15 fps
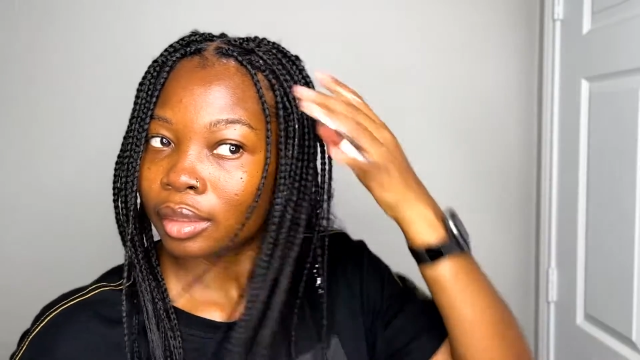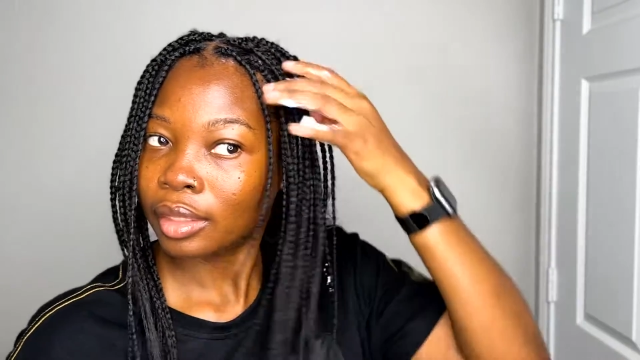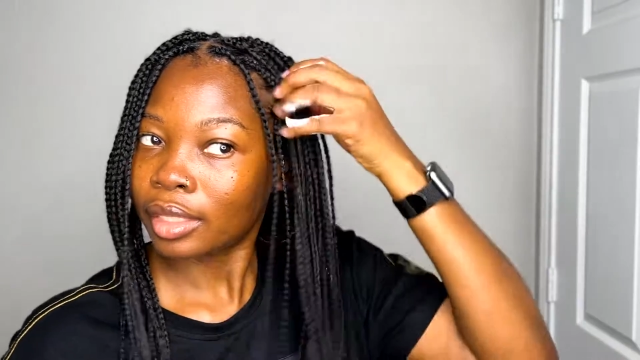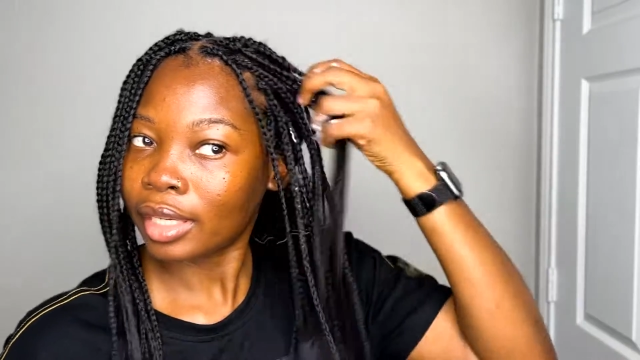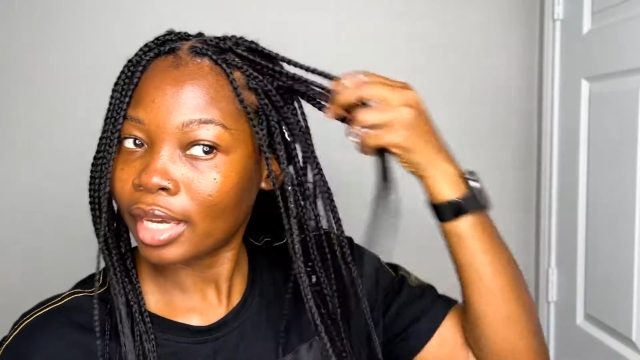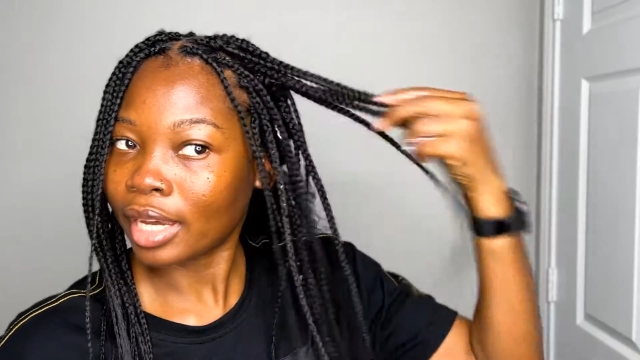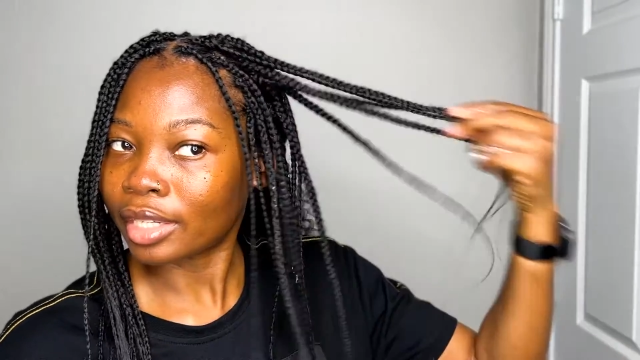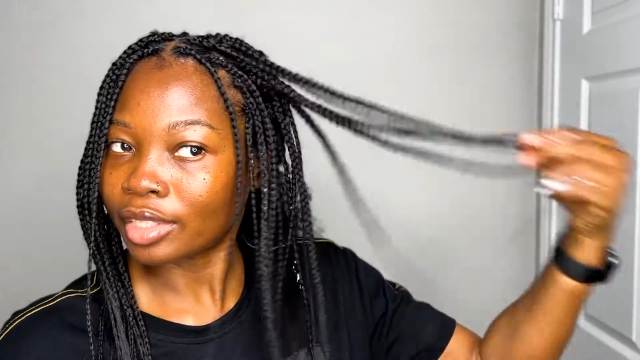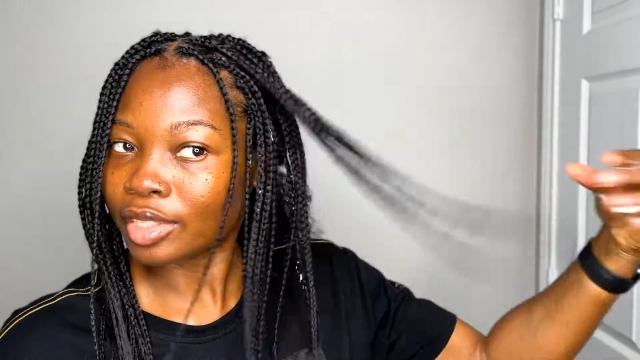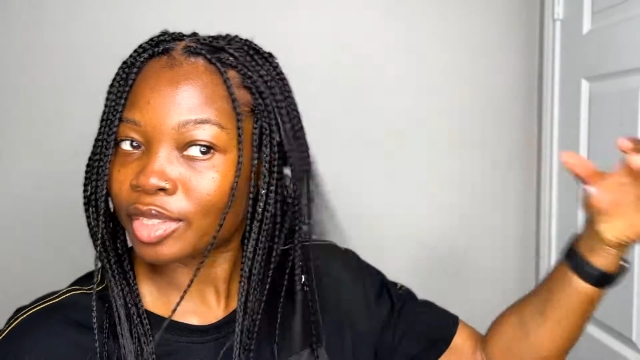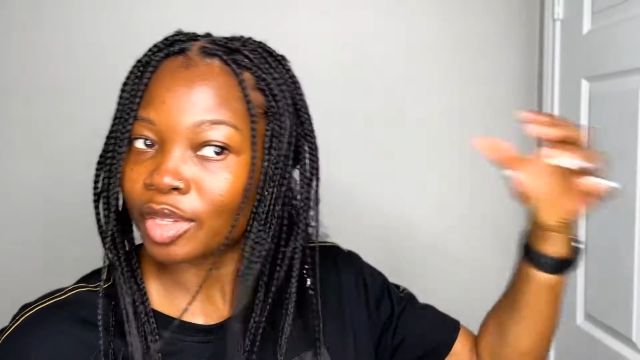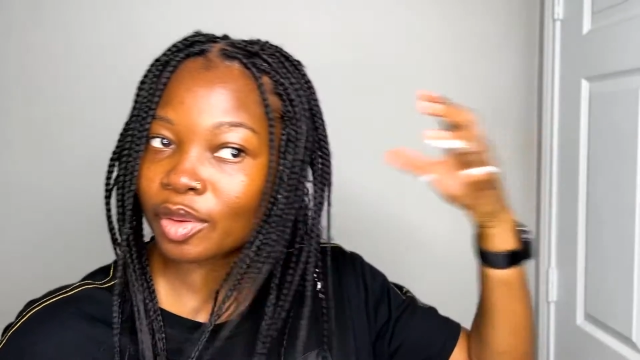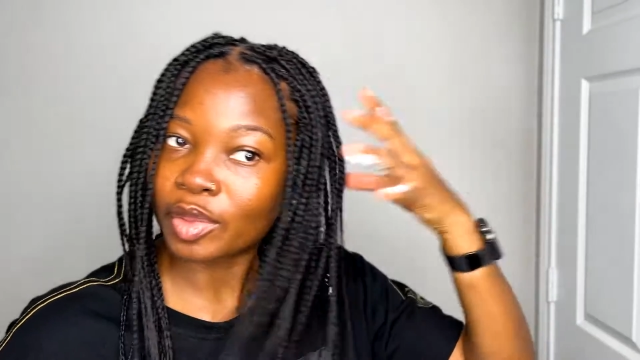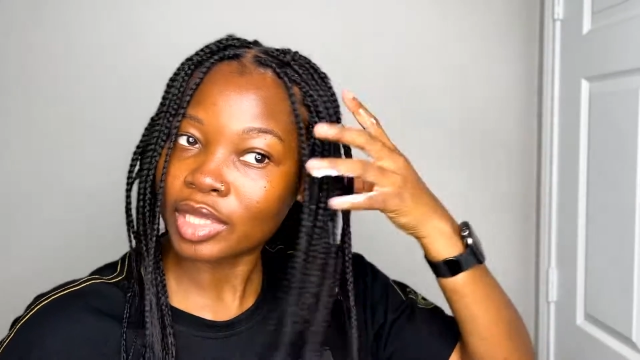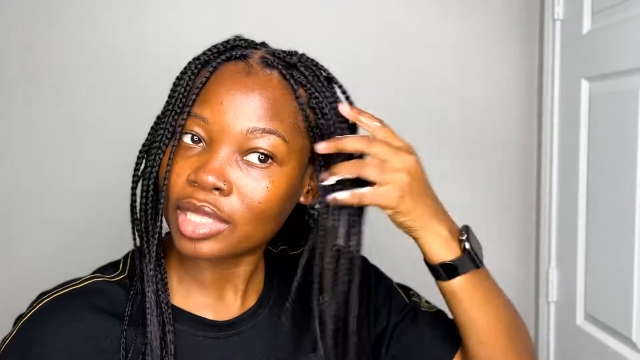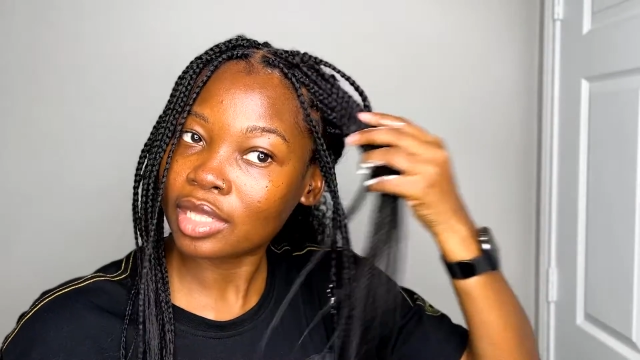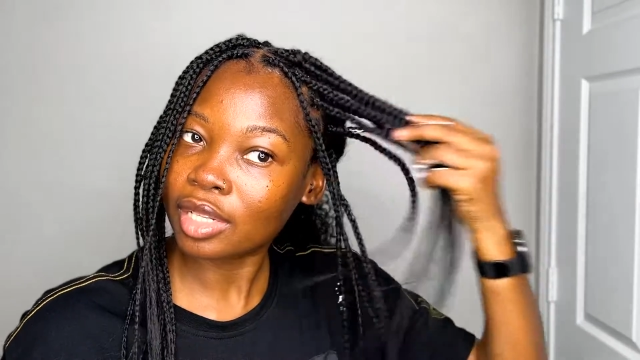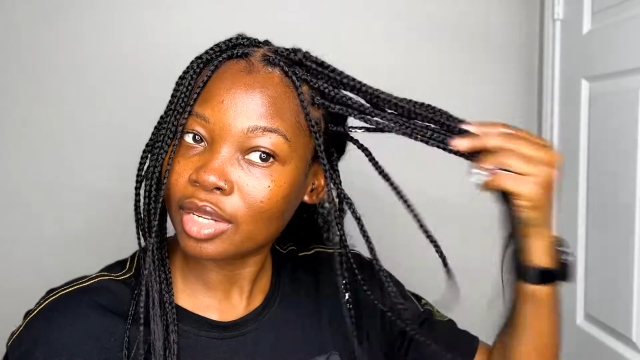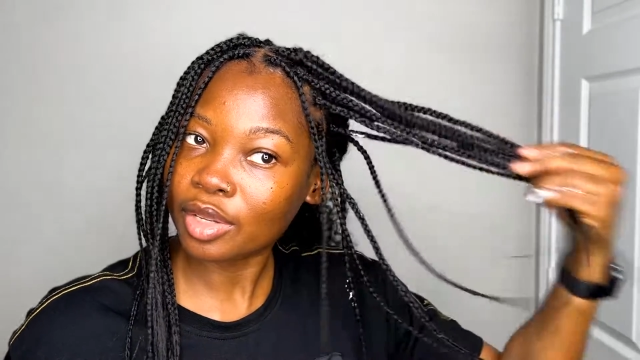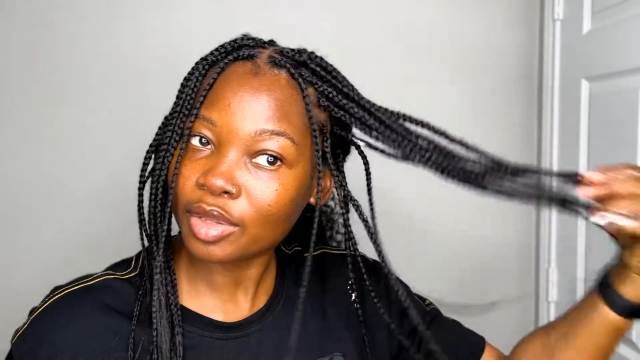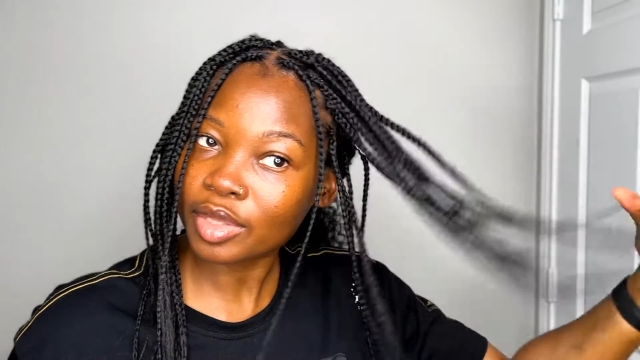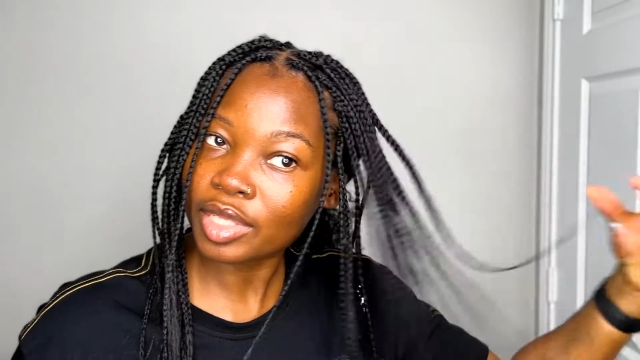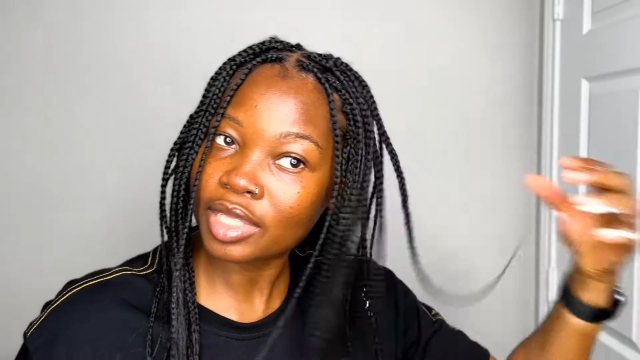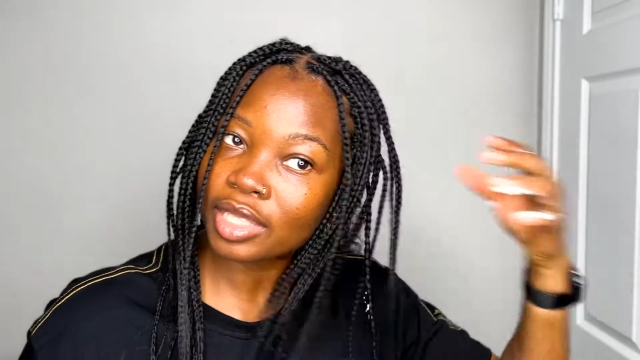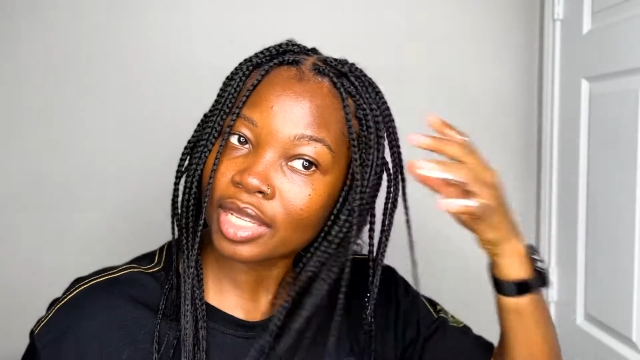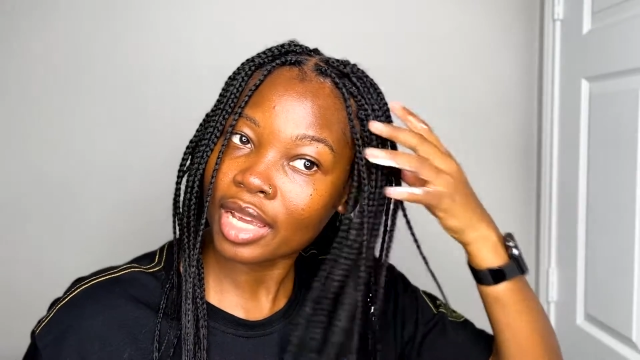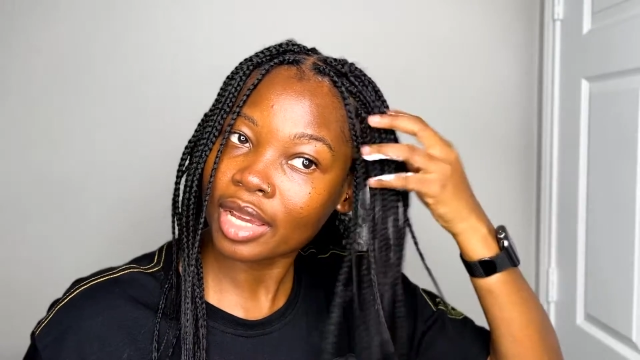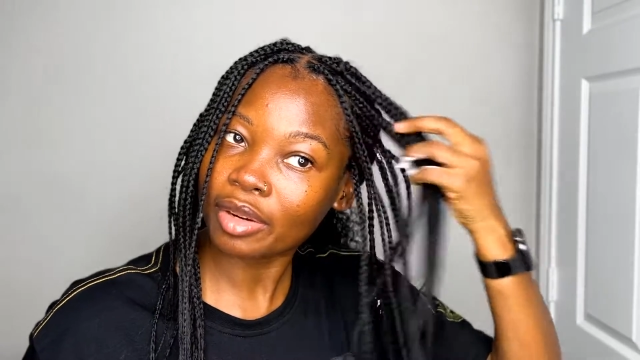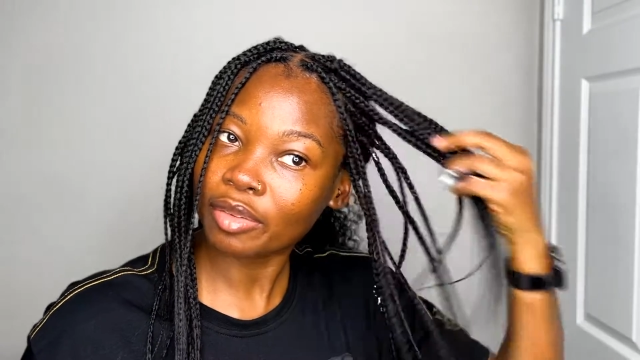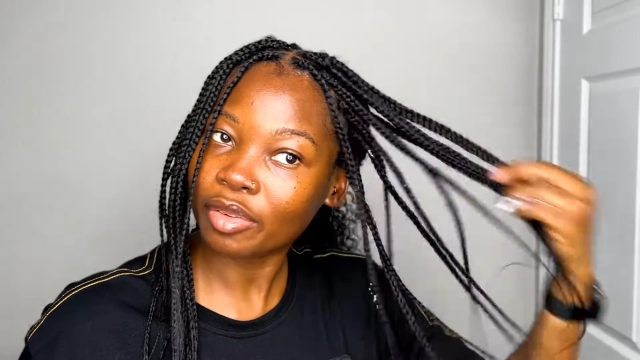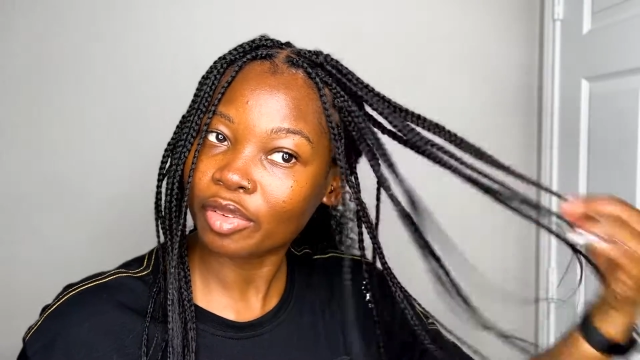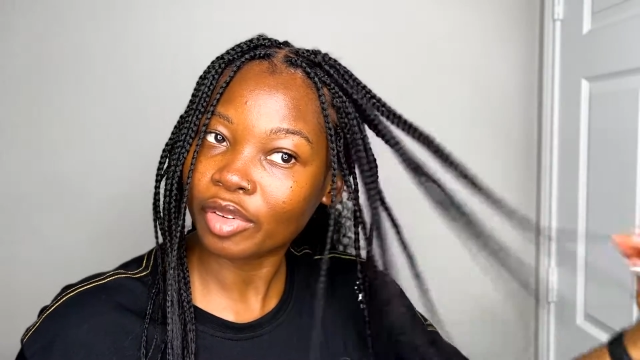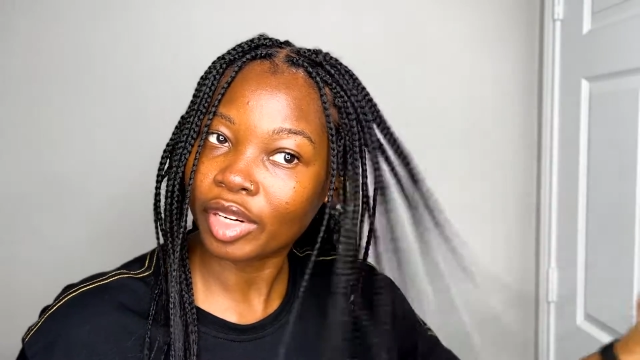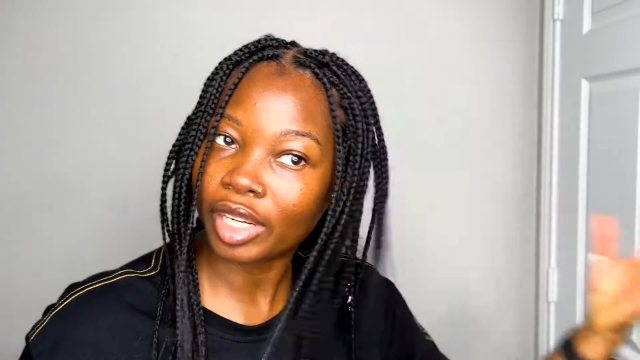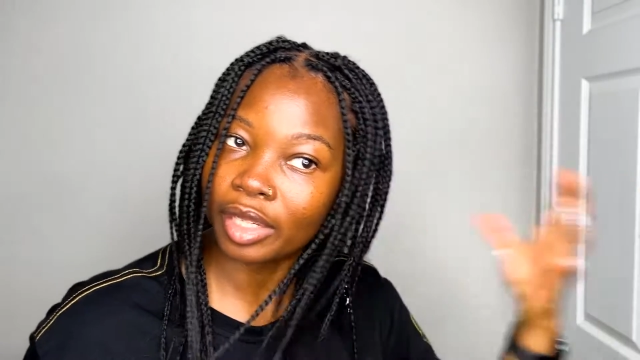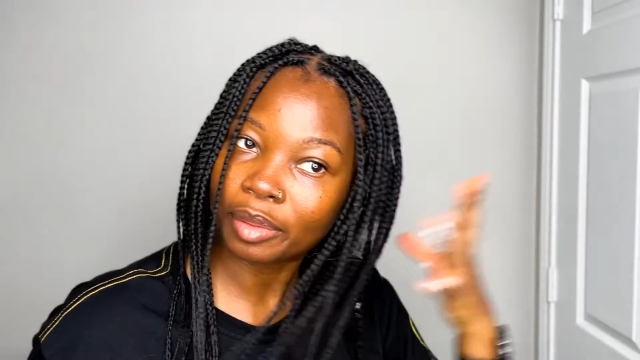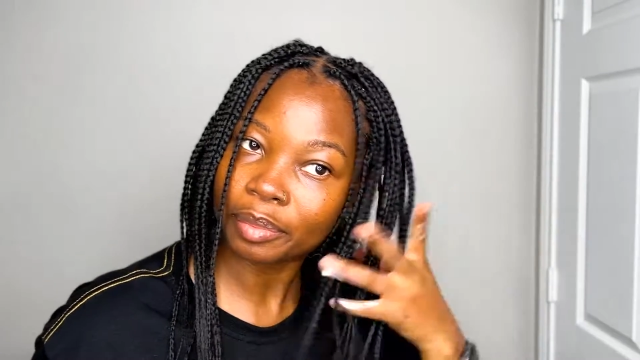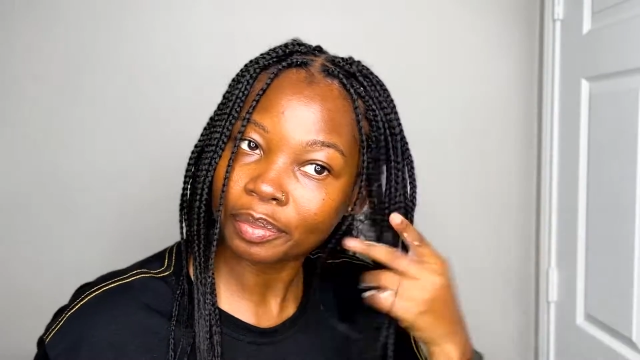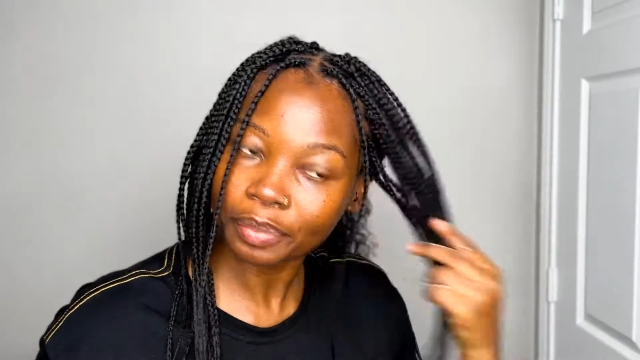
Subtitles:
Yeah, just so it's loose and free.